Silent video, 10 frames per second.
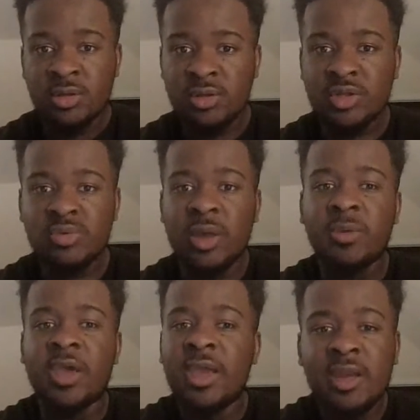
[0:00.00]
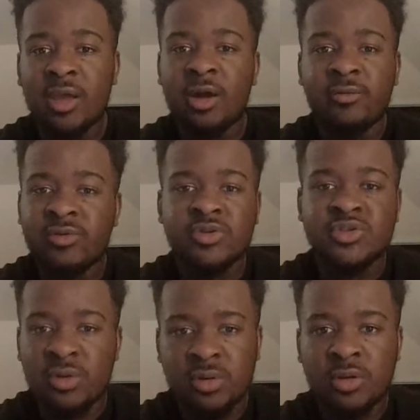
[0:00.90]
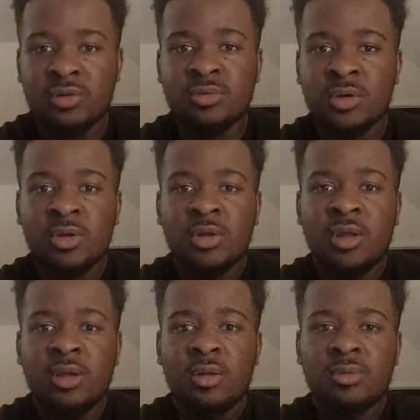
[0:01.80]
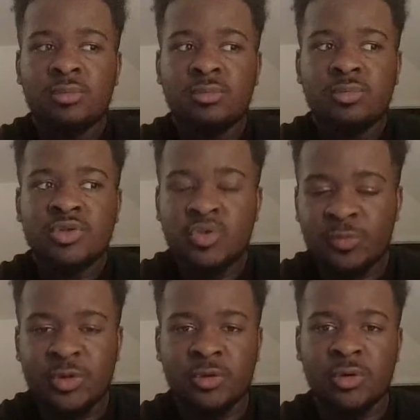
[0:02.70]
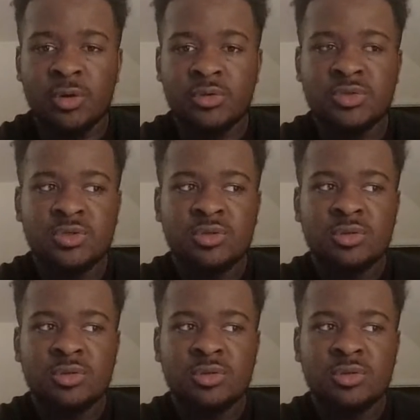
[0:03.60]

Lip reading: You didn't do that with any of your solo superheroes